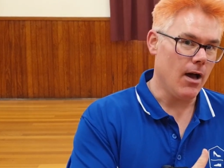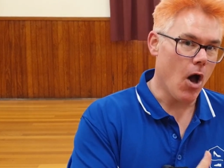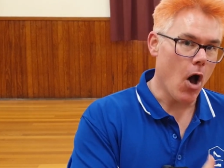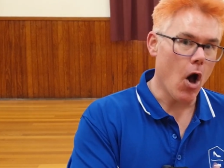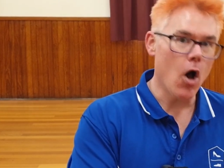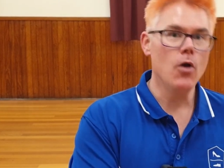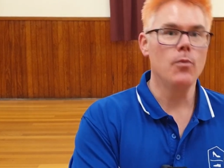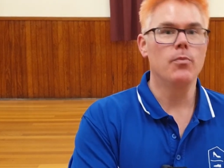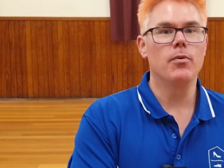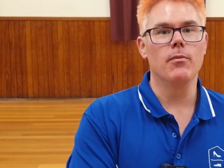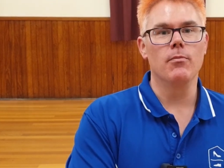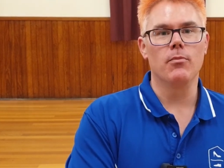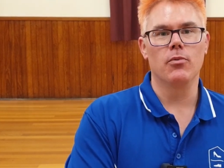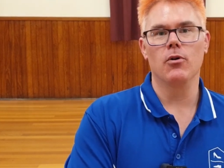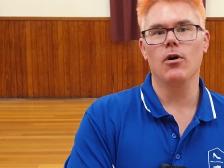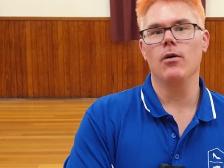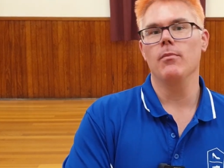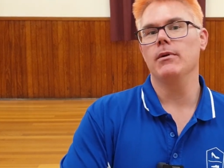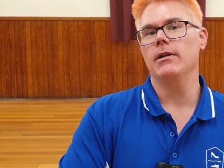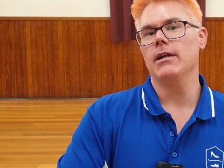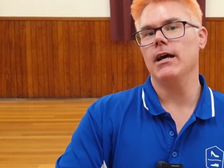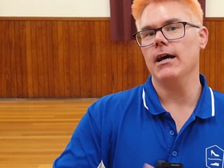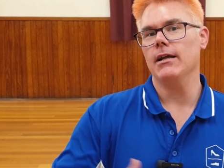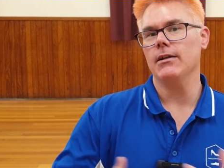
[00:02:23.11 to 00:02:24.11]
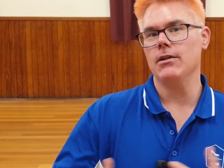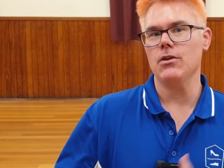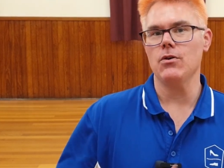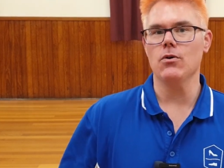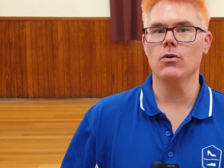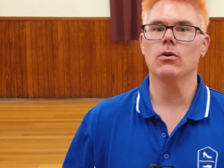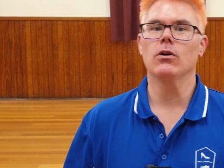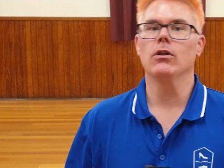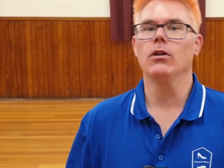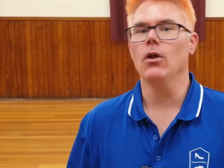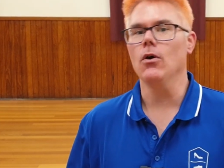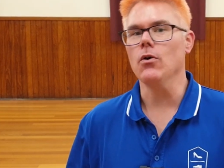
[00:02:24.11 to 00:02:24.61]
open promenade and
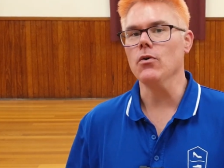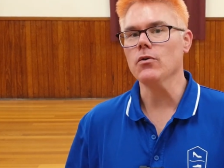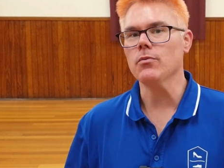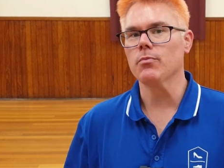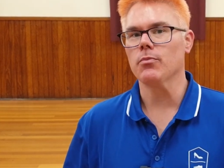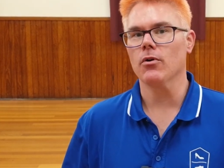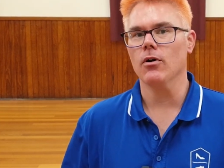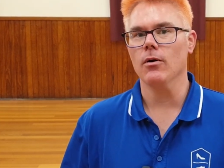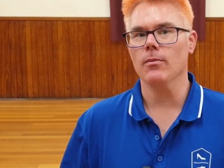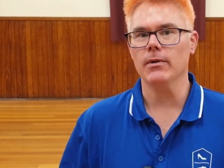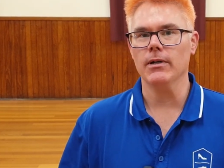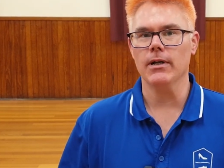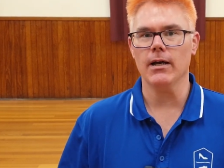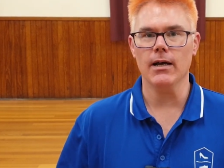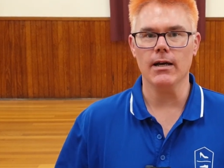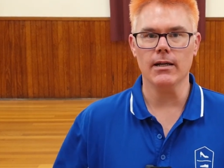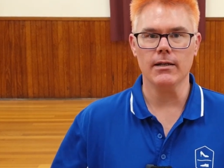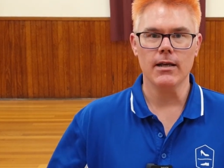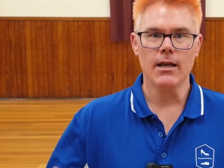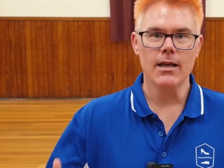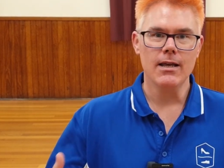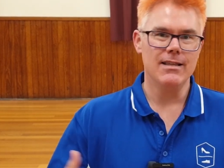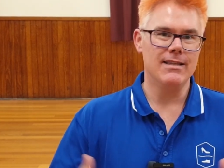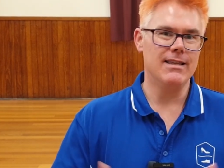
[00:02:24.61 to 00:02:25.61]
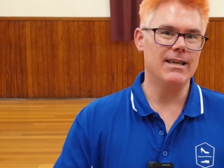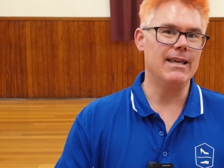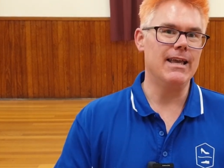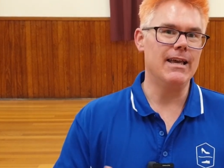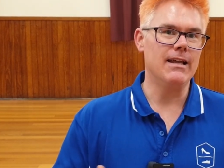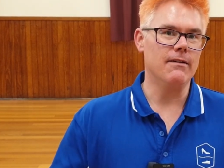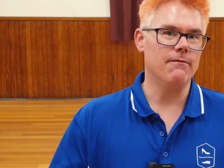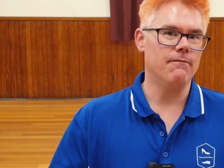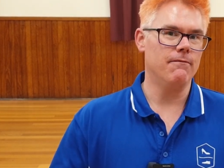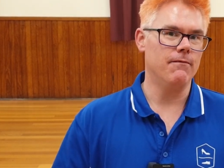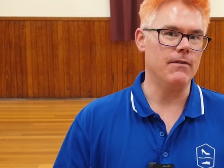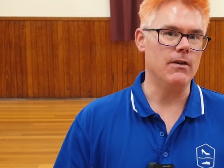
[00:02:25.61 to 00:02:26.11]
your closed promenade to get
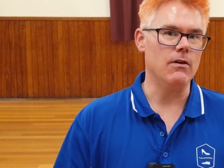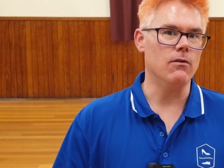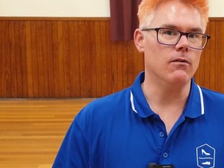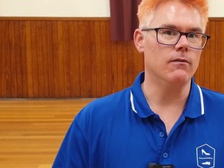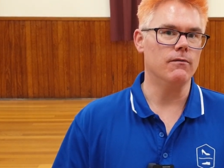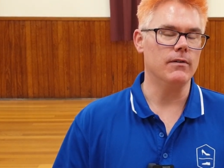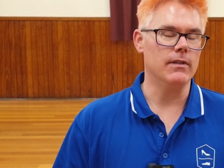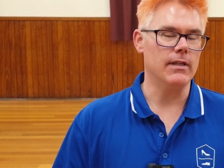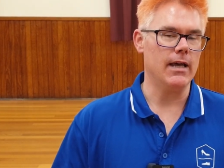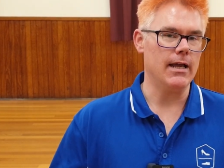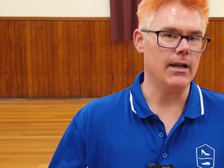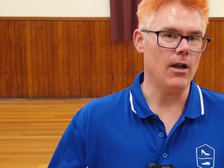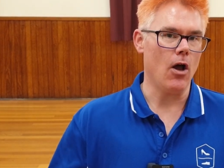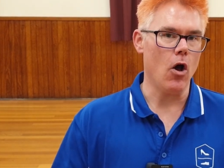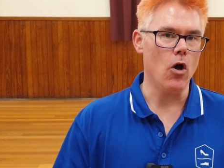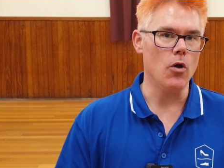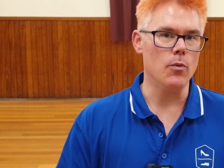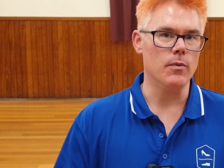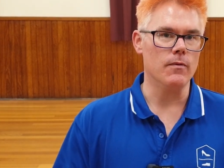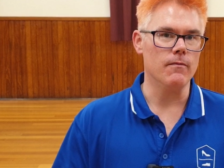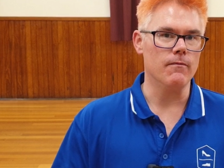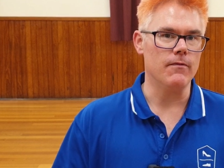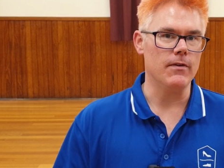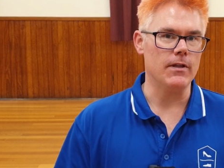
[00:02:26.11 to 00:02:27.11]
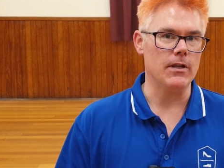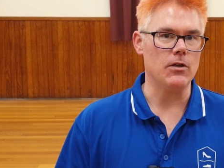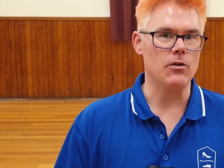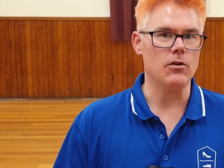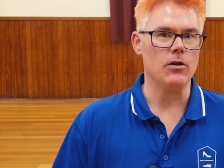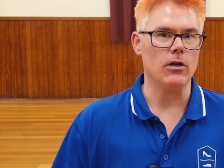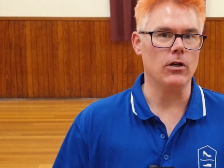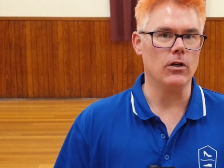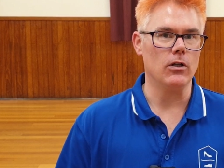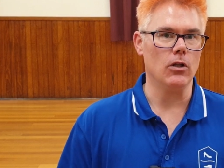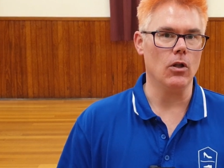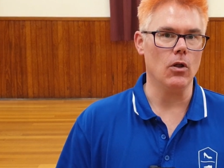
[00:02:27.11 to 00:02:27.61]
a feel for that open finish
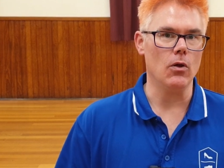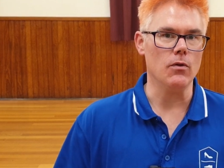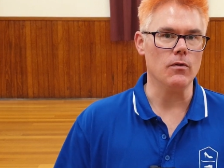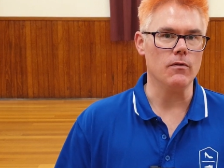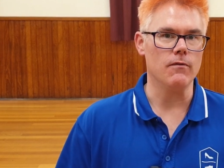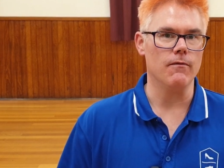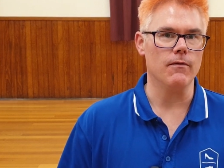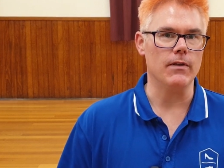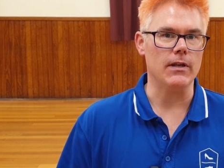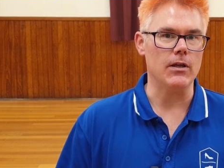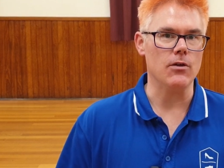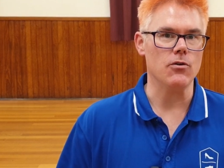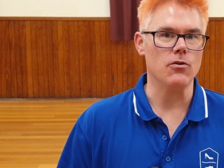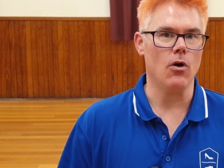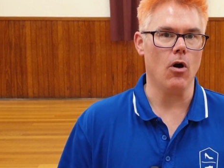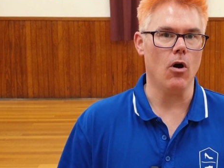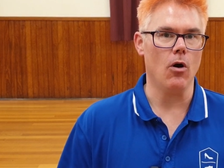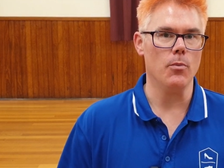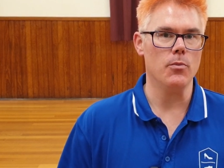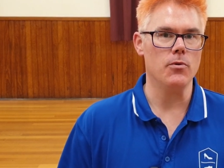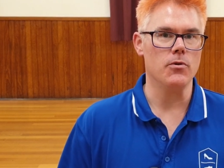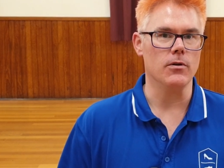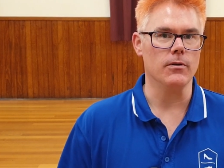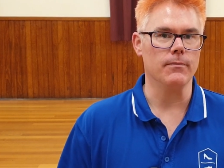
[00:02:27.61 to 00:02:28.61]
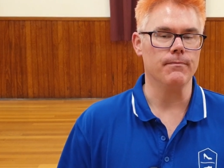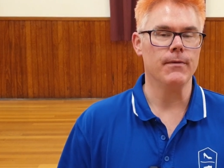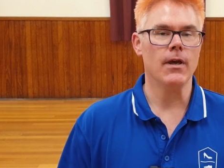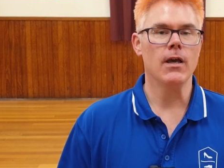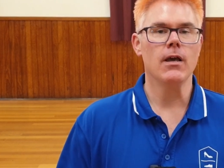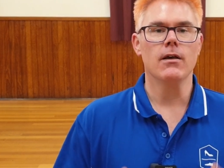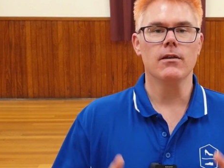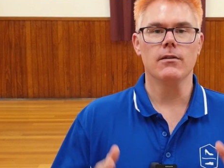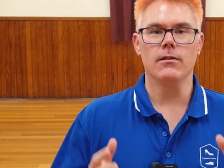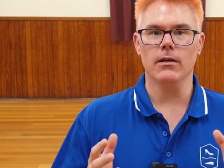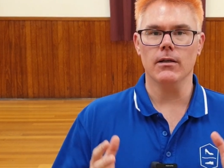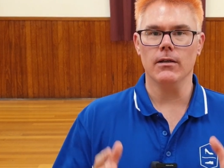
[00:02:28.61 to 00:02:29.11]
and closed finish option.
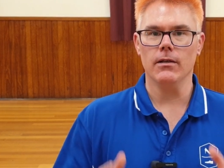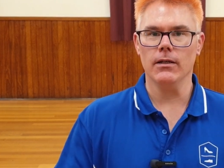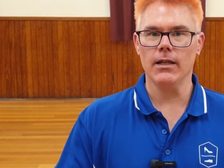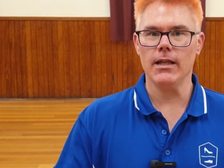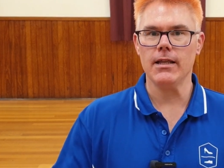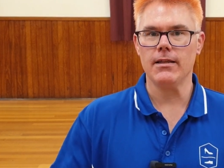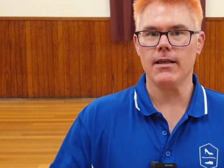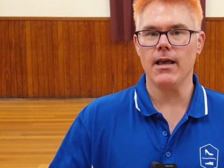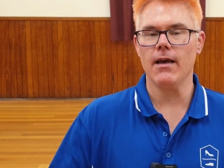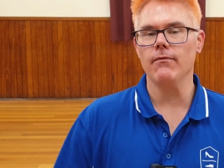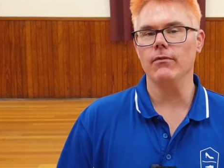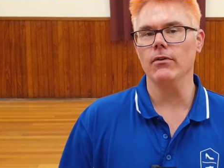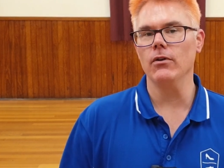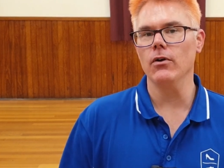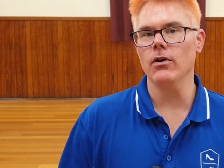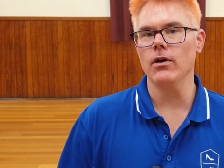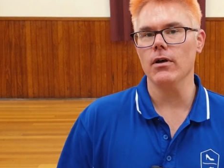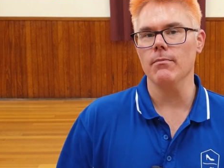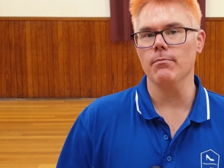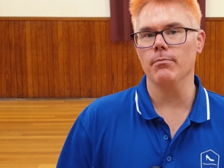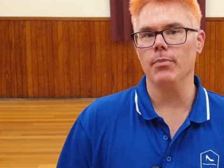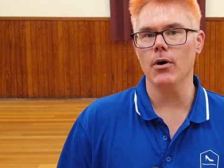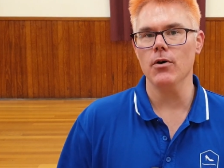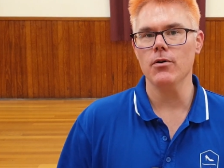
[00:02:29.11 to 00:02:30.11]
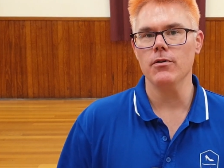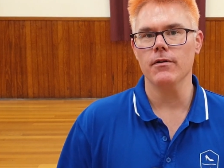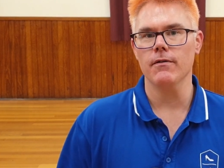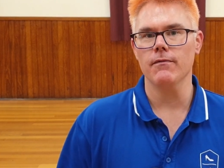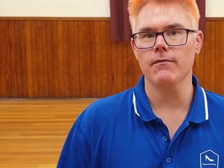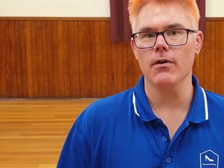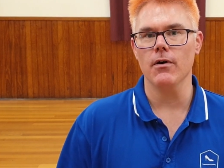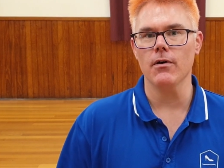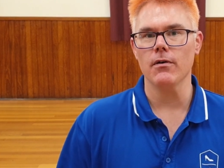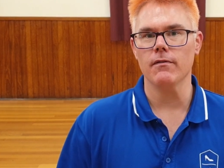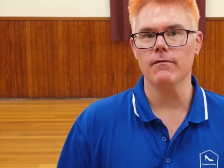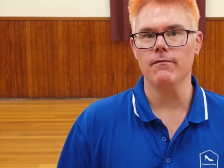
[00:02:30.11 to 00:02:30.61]
So let's have a look at both of
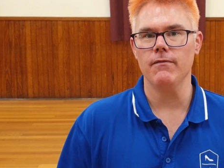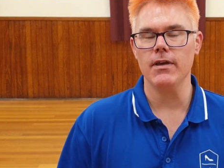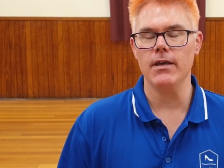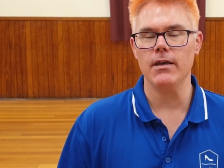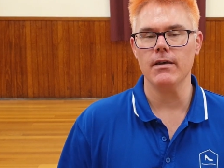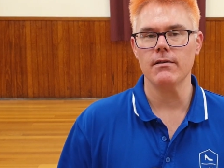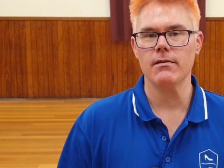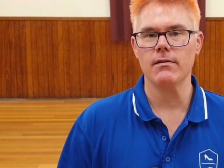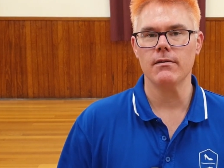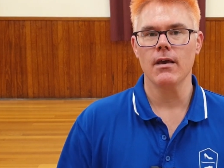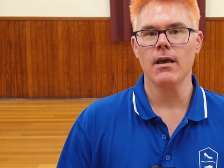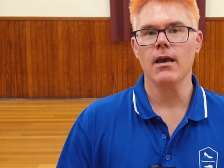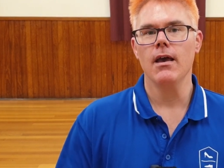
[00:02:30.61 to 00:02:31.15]
those figures